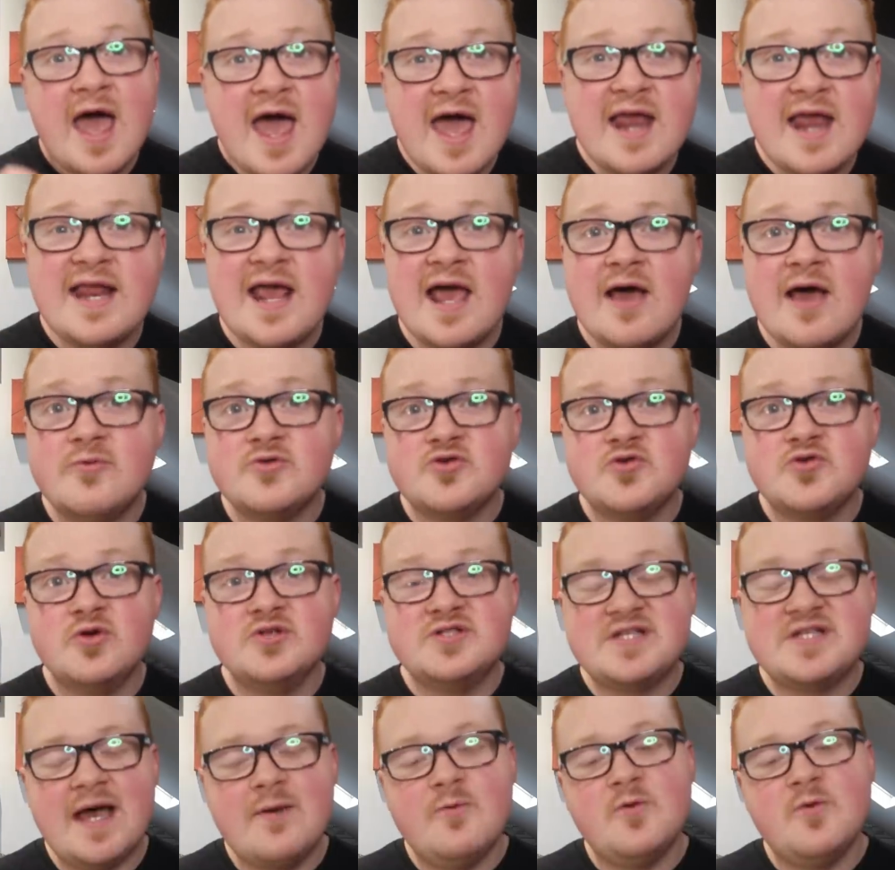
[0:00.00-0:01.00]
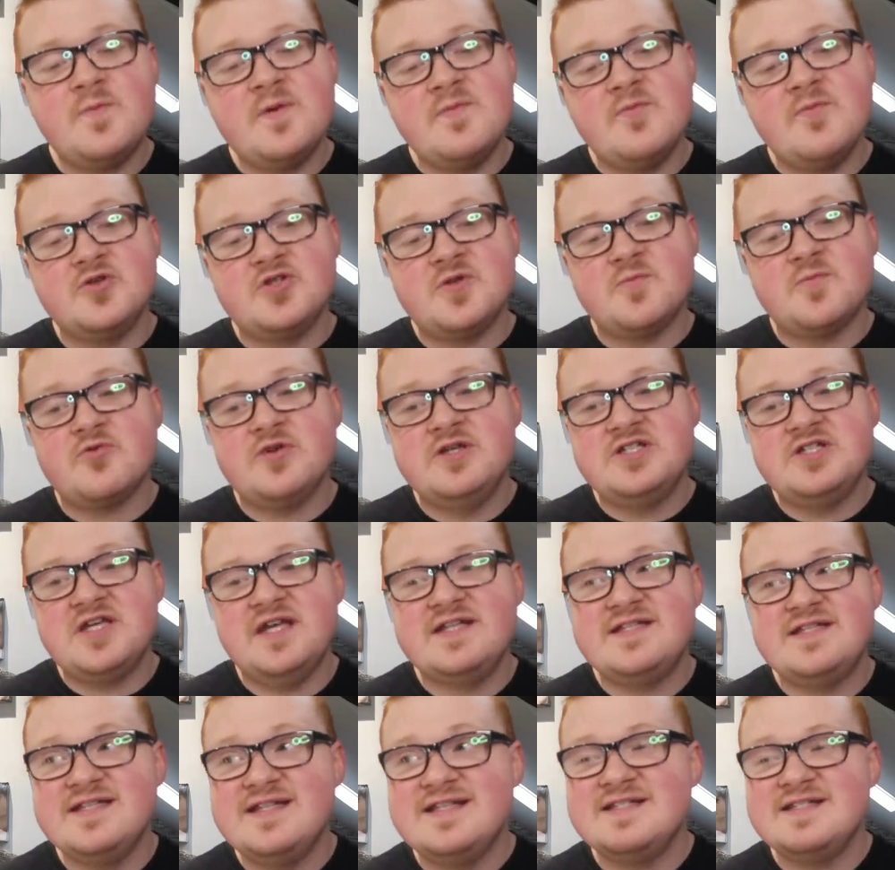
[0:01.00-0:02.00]
Any help towards that will be much
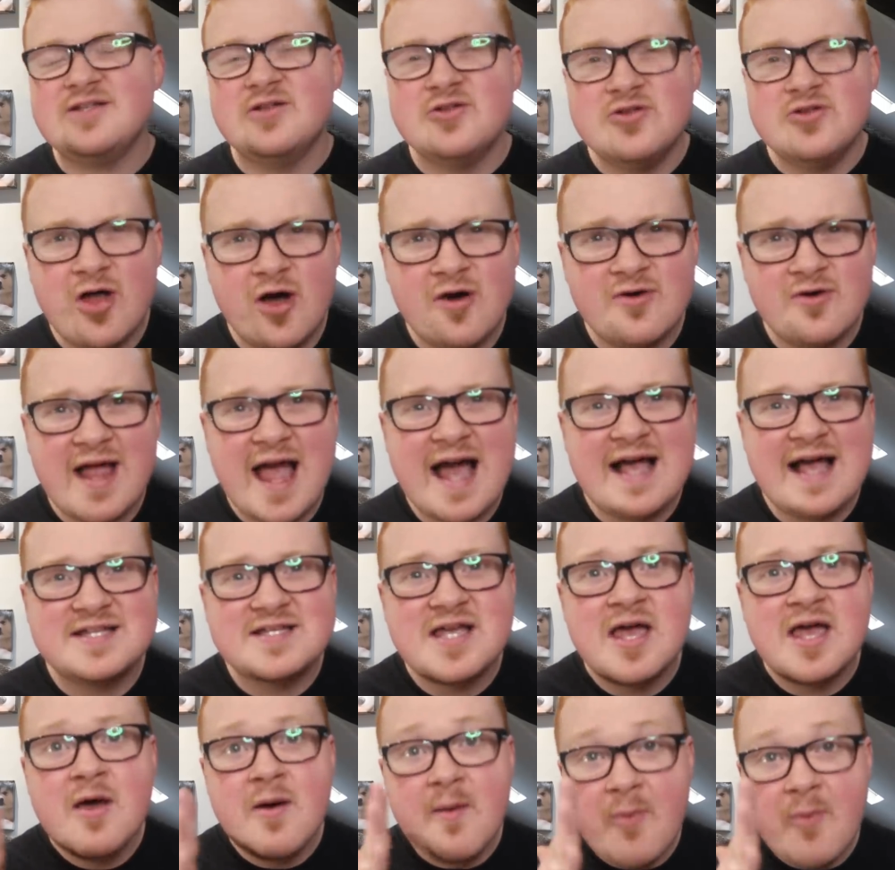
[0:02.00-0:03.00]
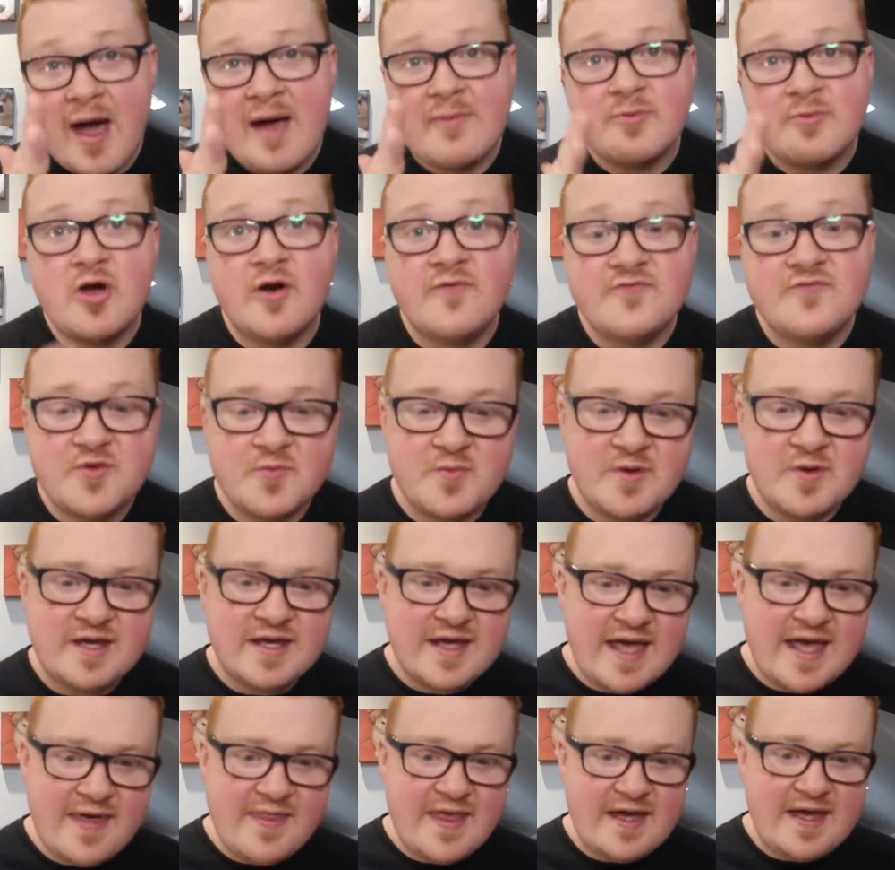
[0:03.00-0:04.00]
appreciated. It's a long ask, but I'm confident we
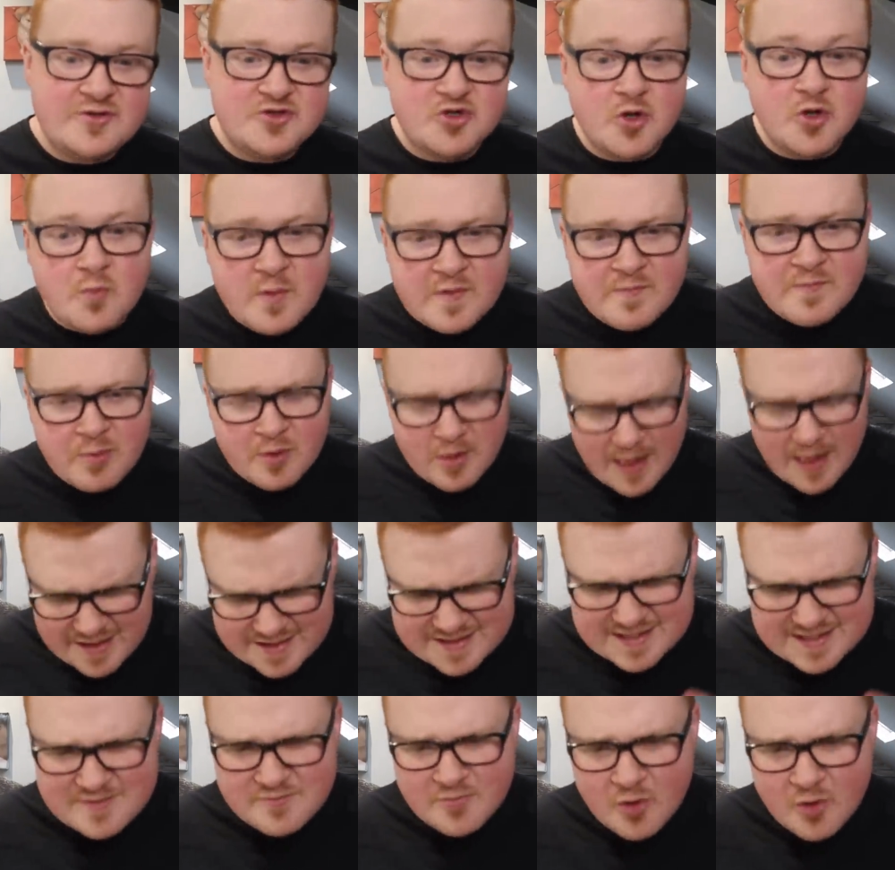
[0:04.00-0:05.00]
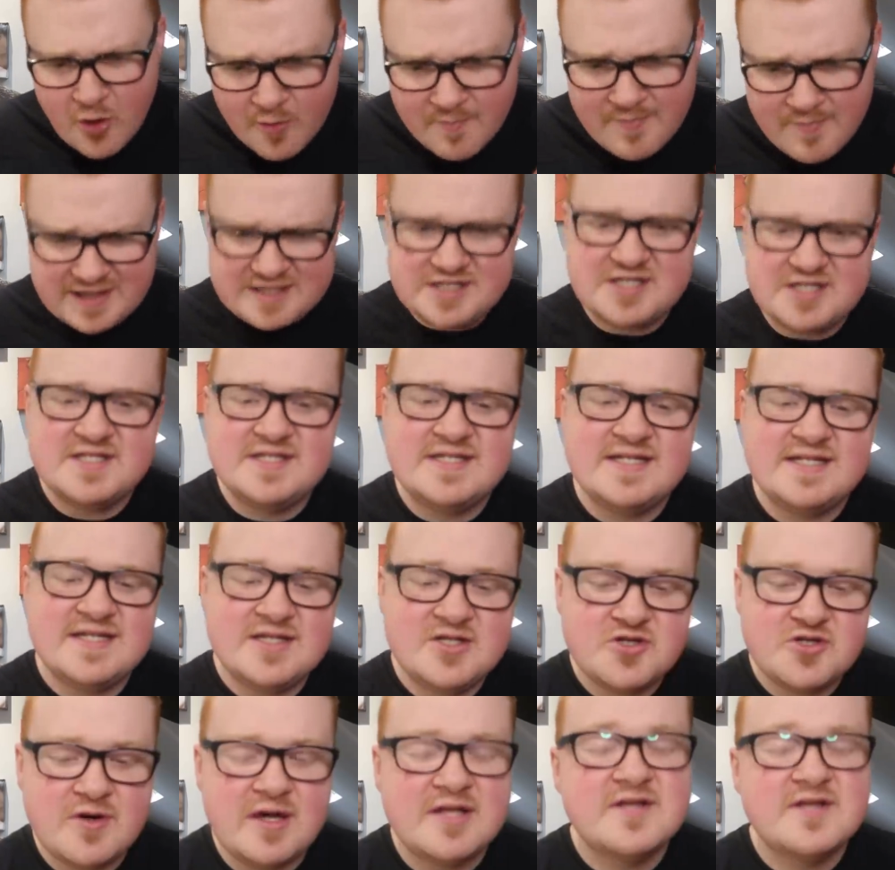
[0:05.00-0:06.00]
can get that done with plenty more Manchester
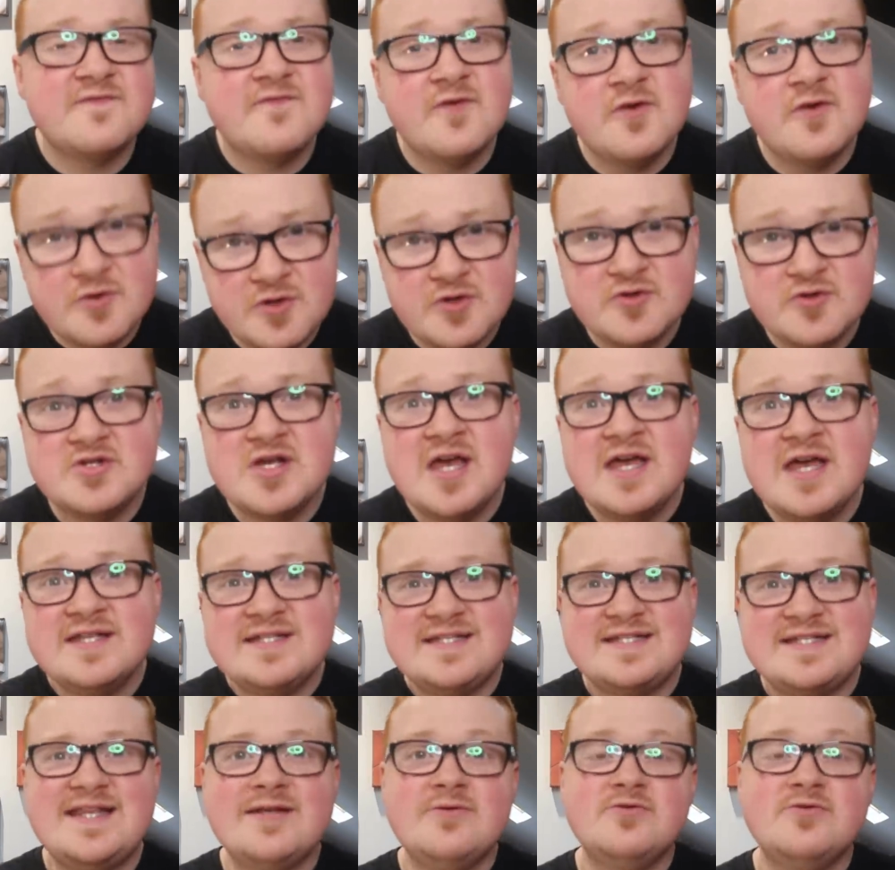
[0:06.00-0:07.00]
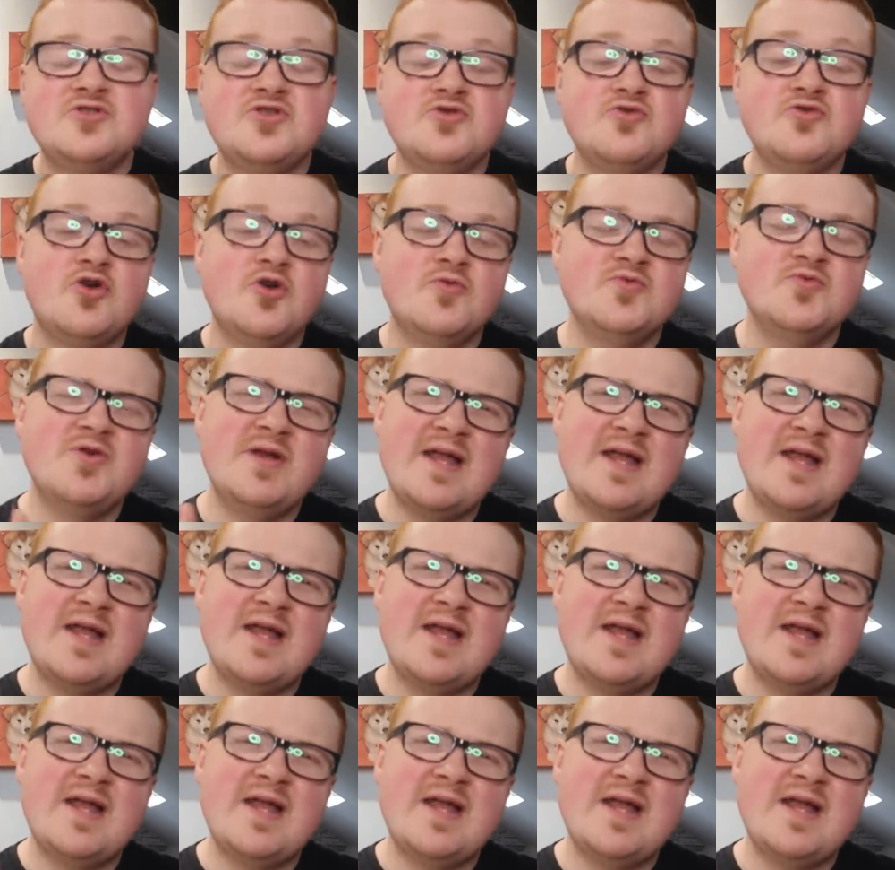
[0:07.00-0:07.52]
City transfer news still to come.